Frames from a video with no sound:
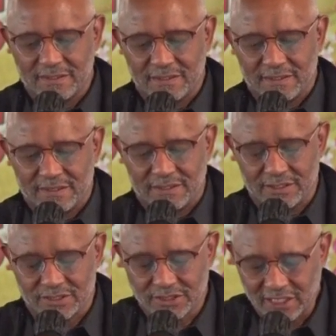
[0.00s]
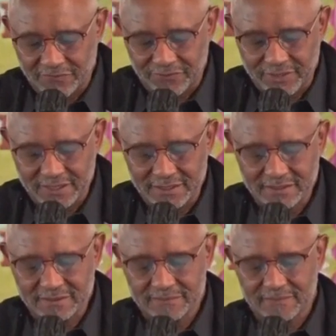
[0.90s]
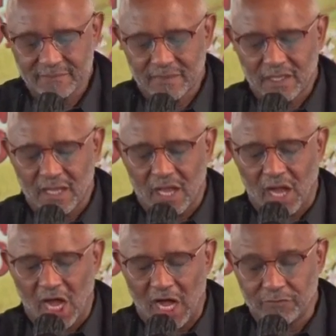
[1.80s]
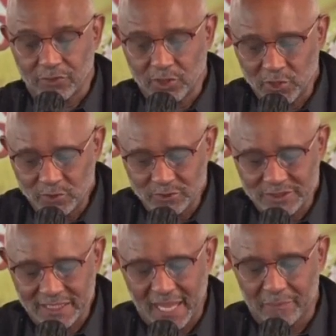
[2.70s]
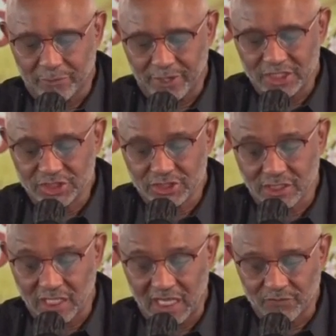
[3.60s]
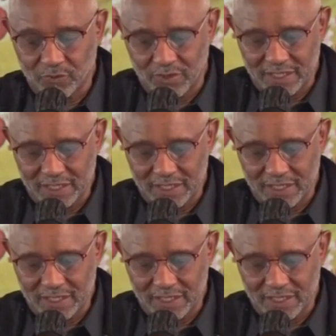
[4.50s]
the suffering of losing a precious loved one,